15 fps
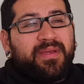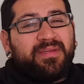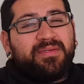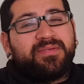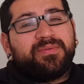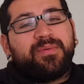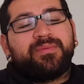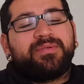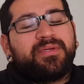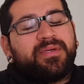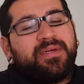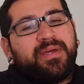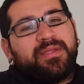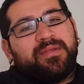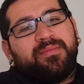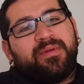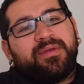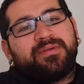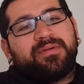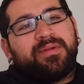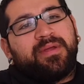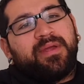was looking at them
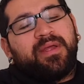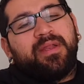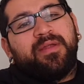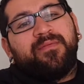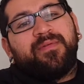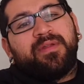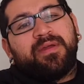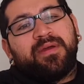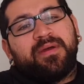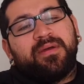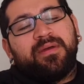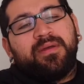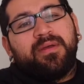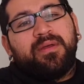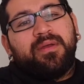yesterday, an NVIDIA